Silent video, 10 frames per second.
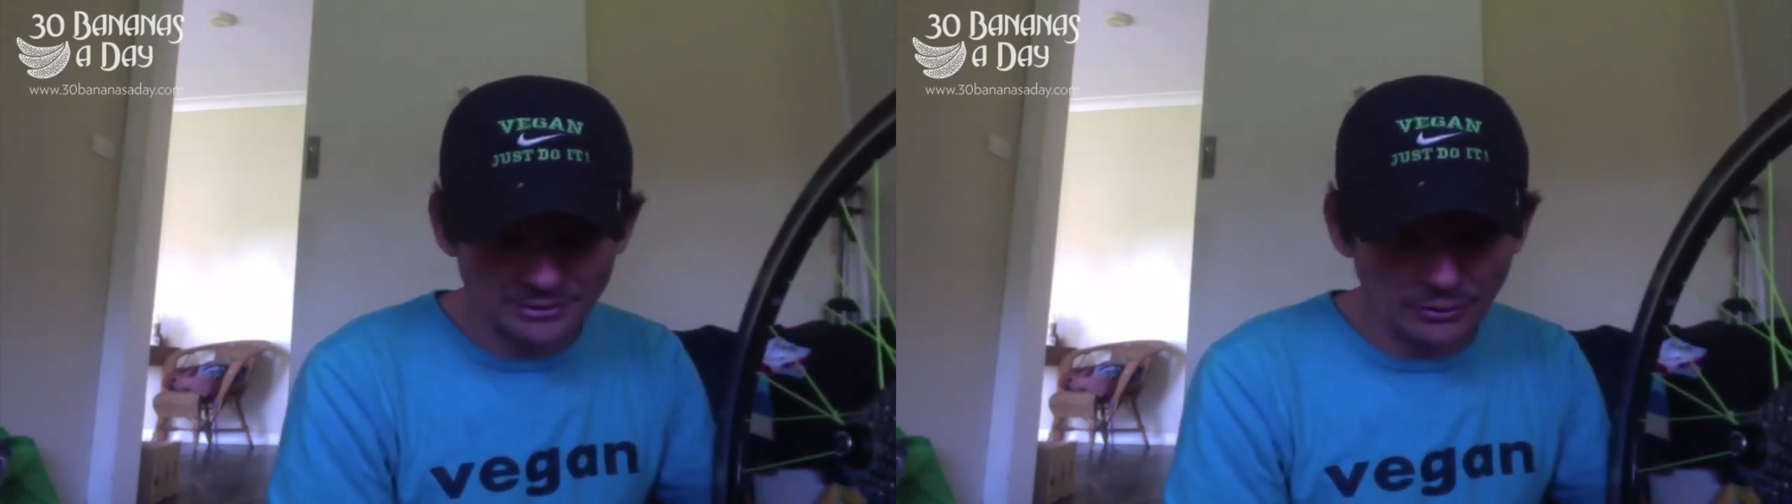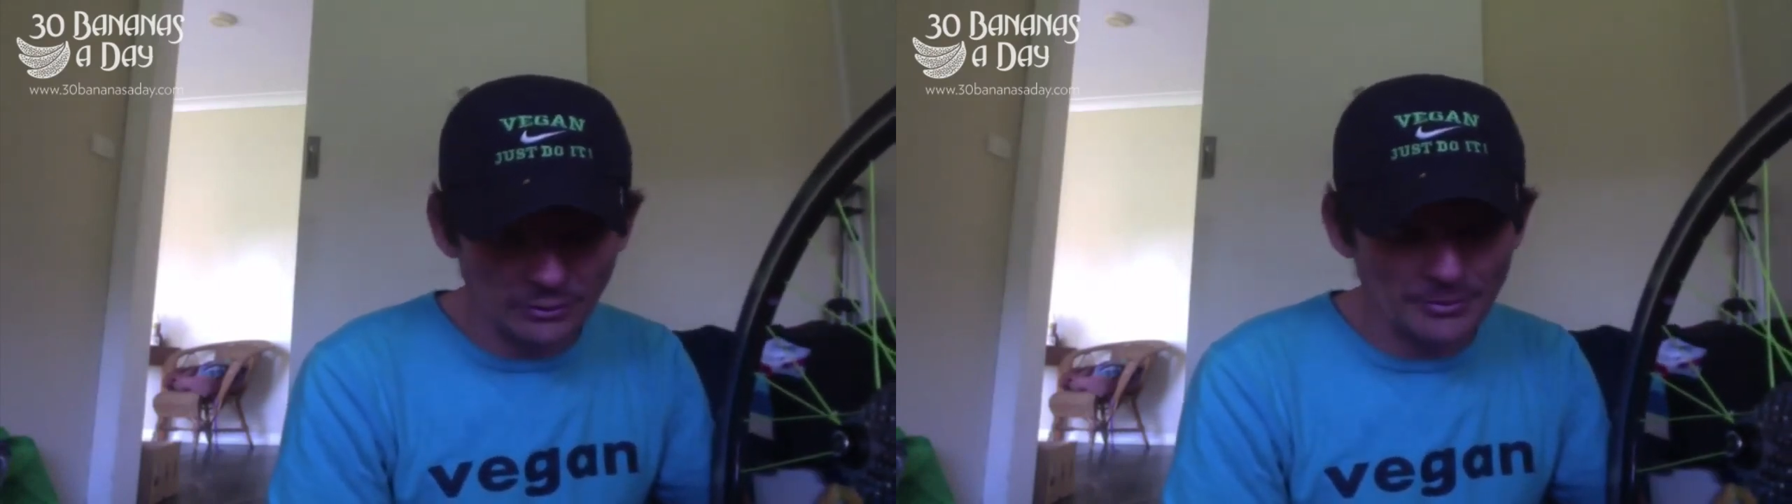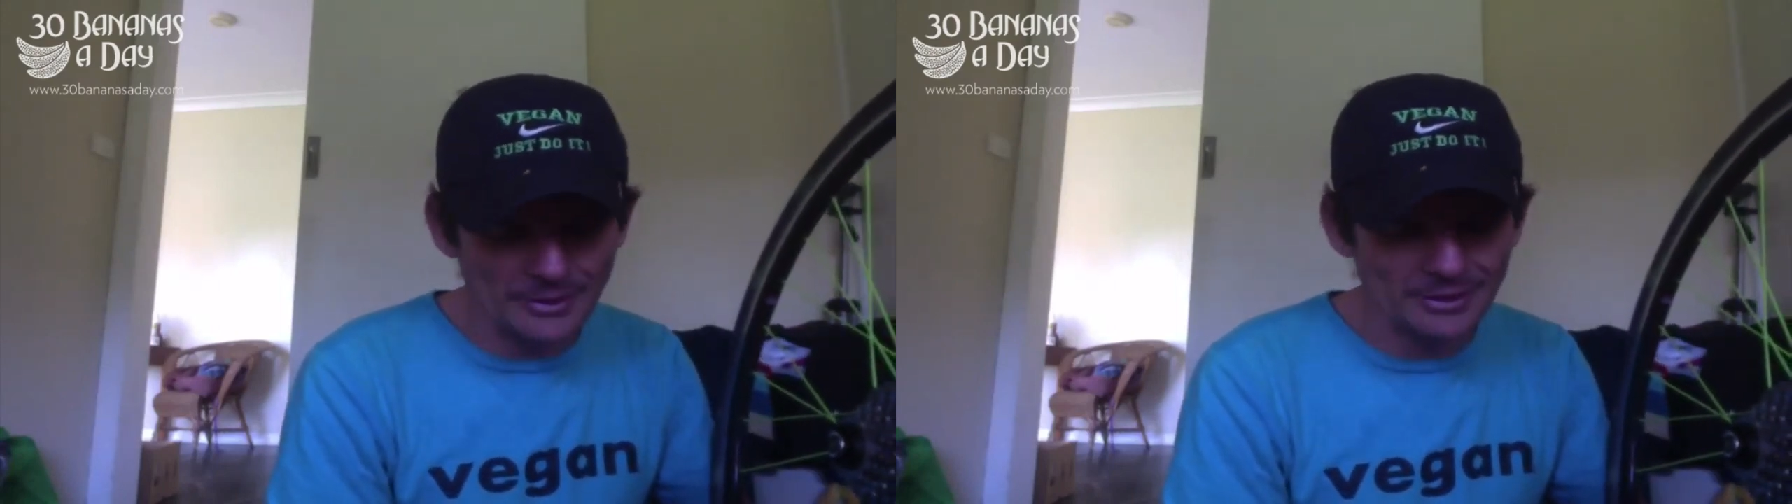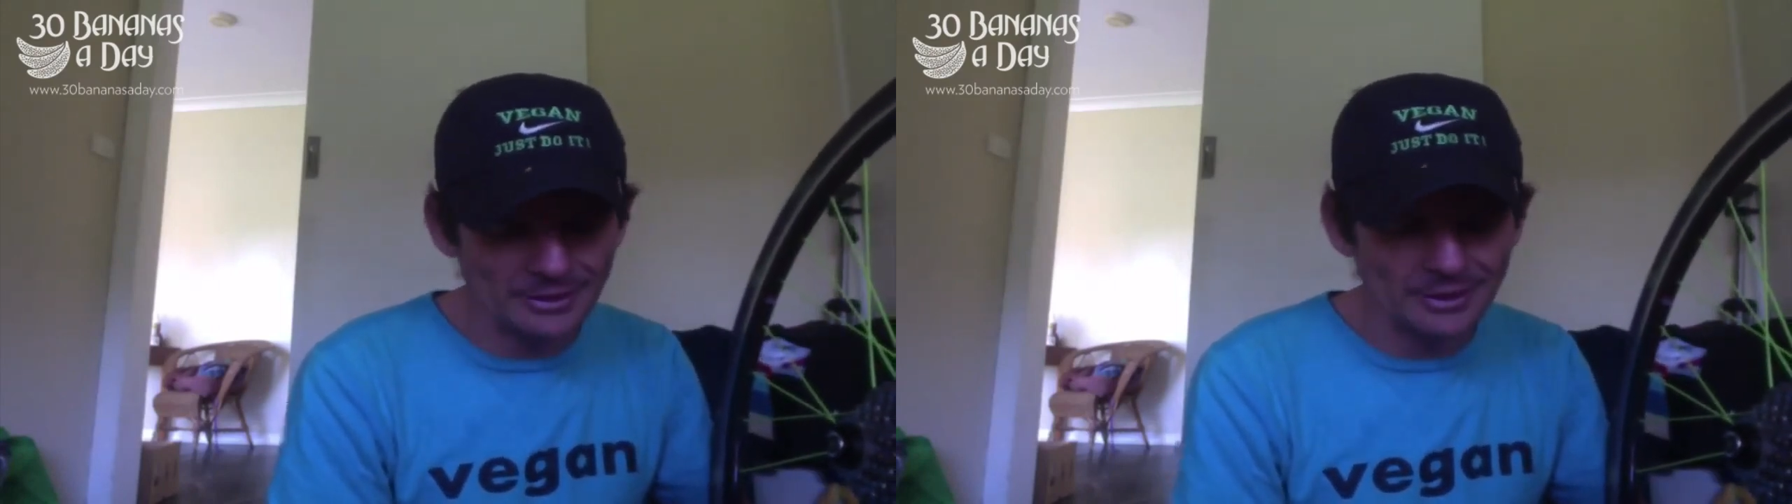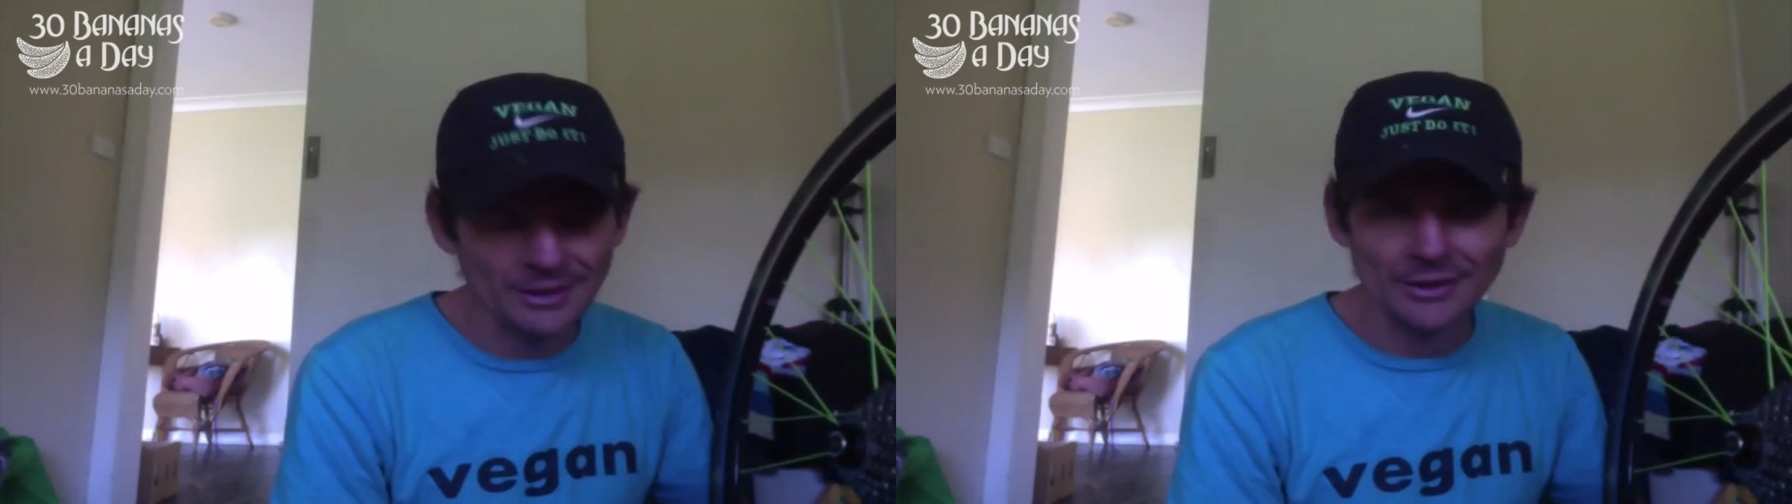All the better.
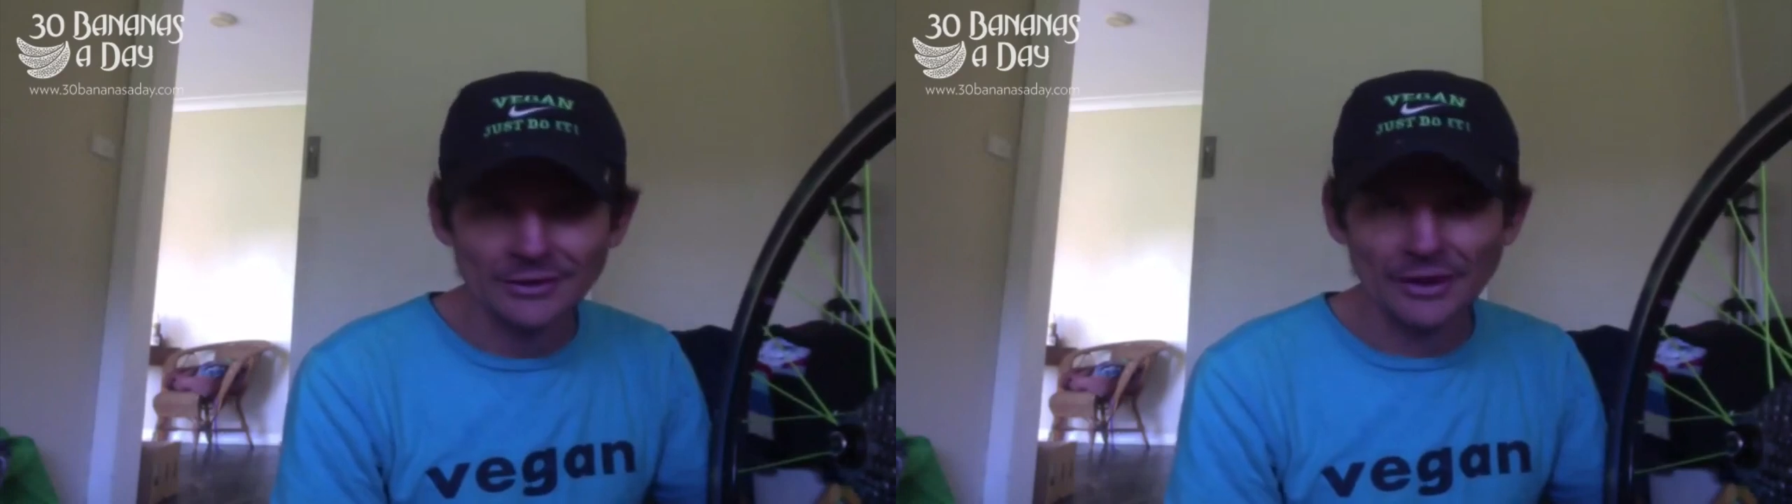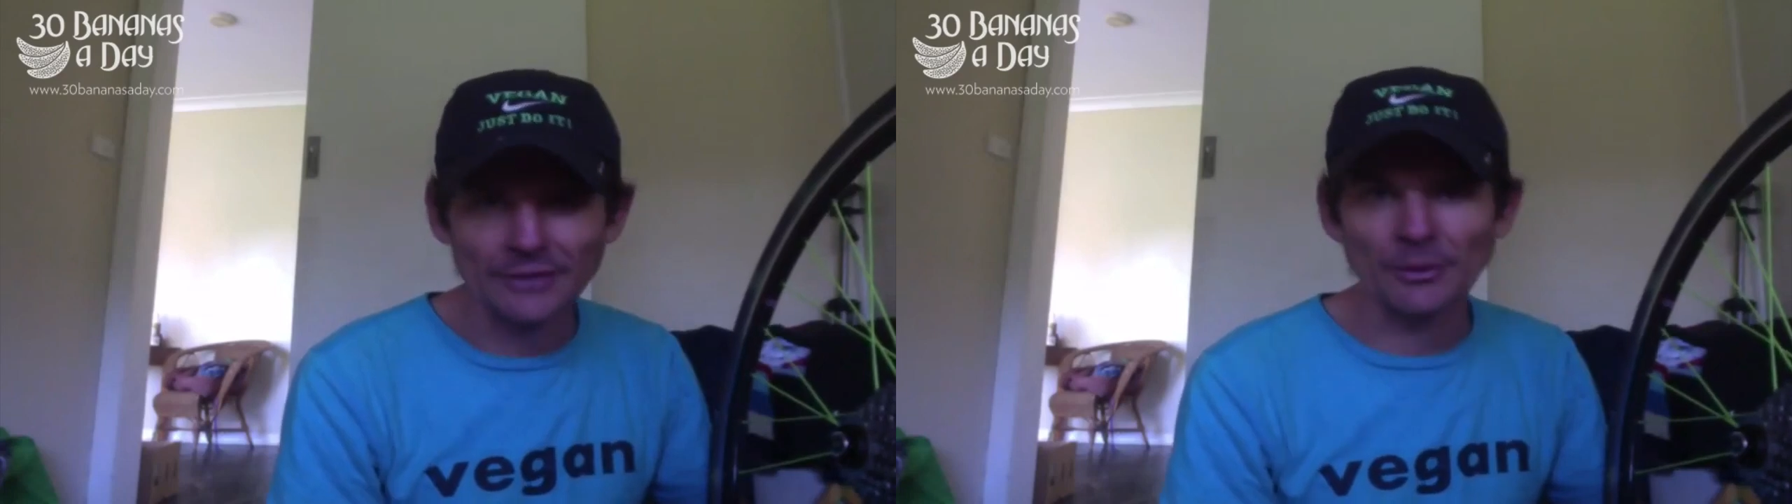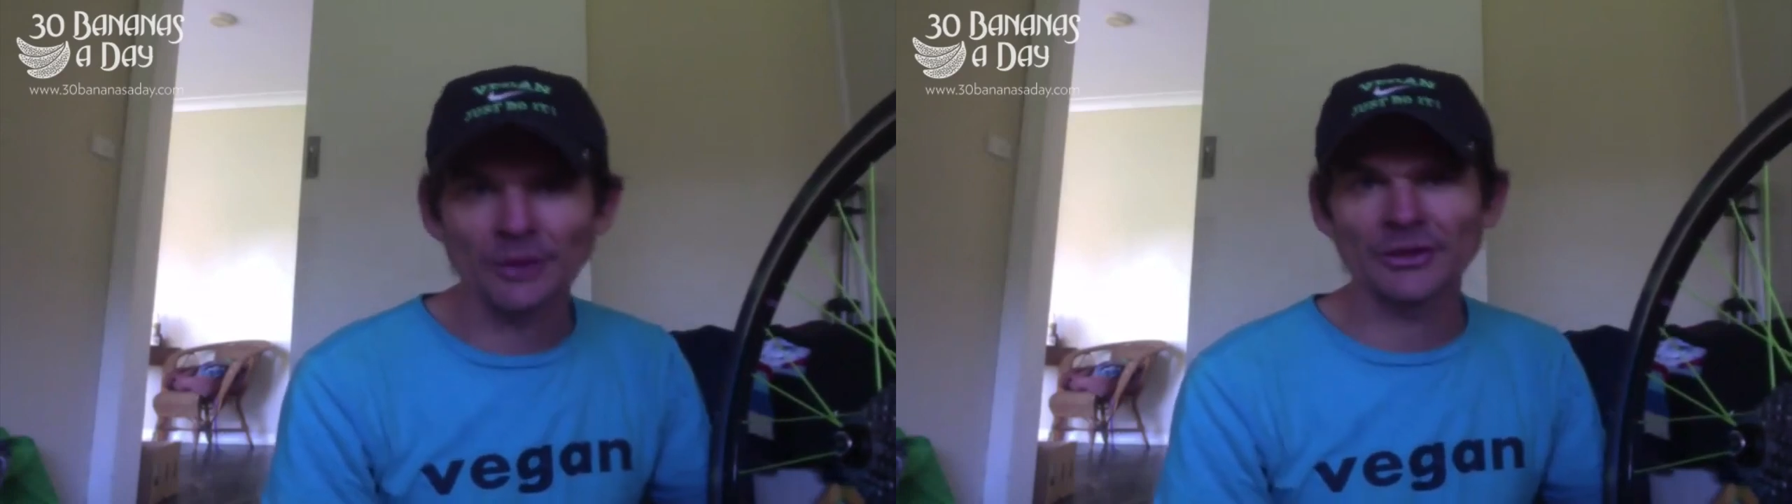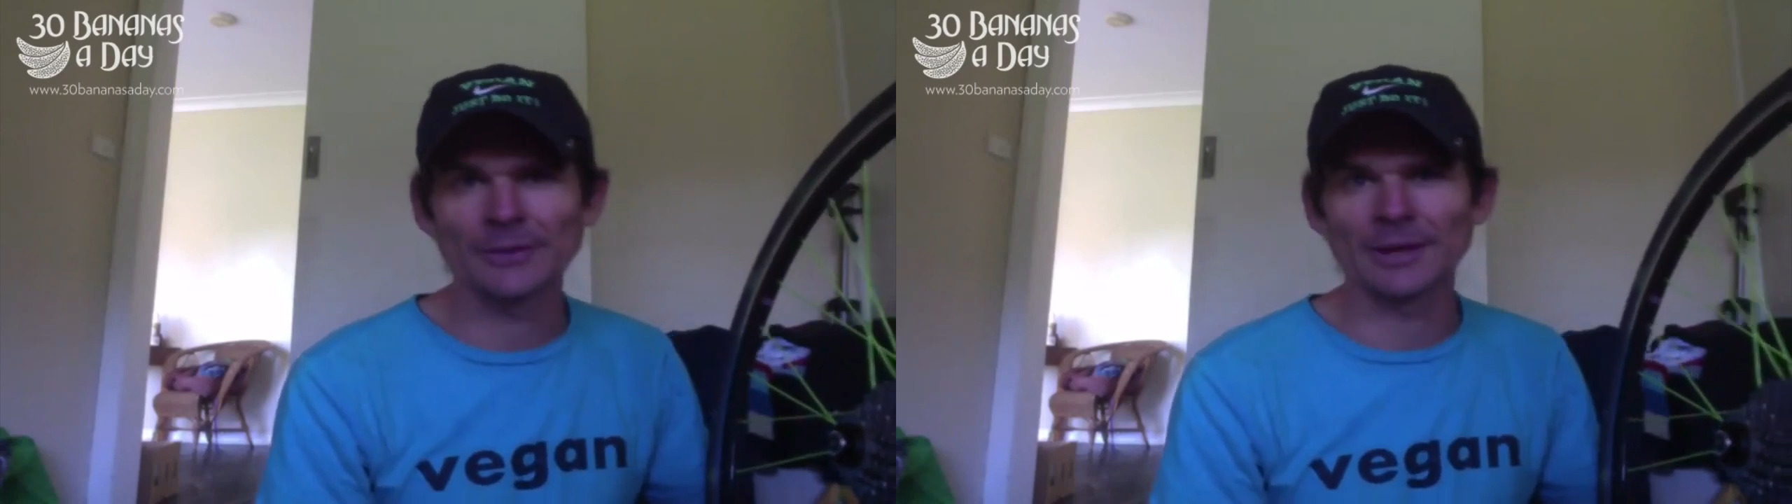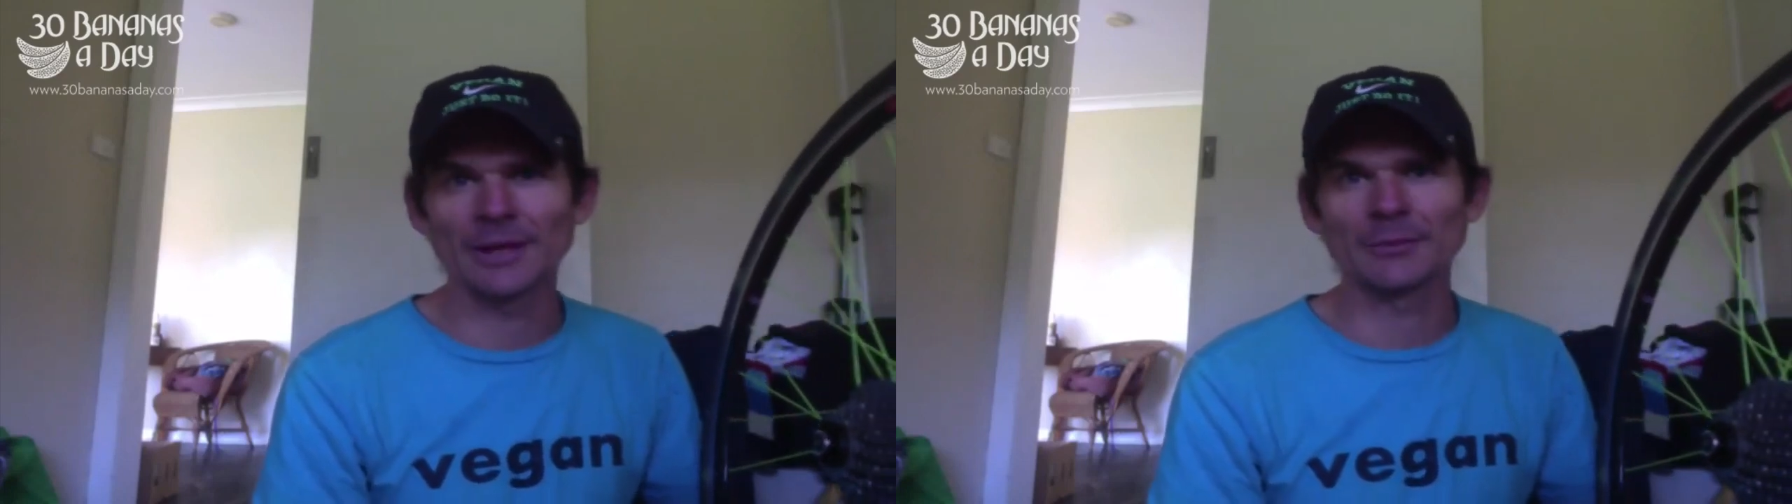So that's my
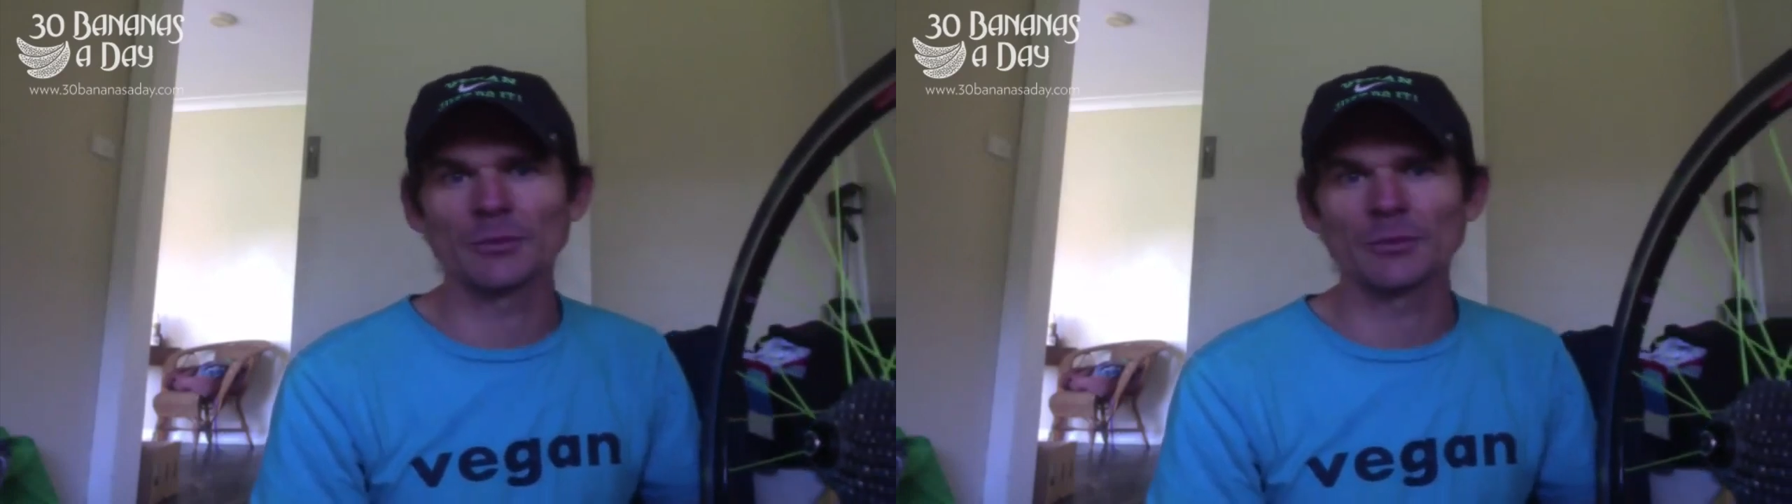tip there,